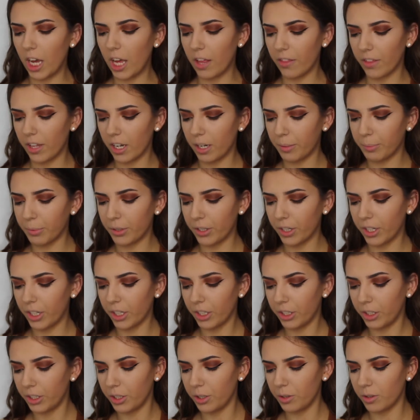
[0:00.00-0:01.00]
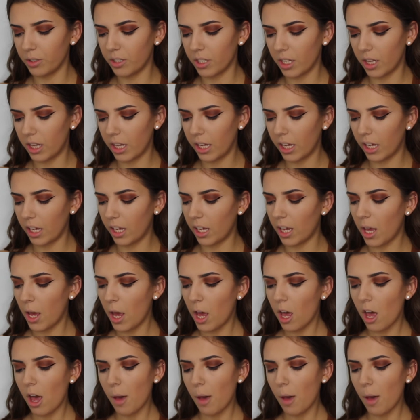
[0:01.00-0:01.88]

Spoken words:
and then I'm going to use the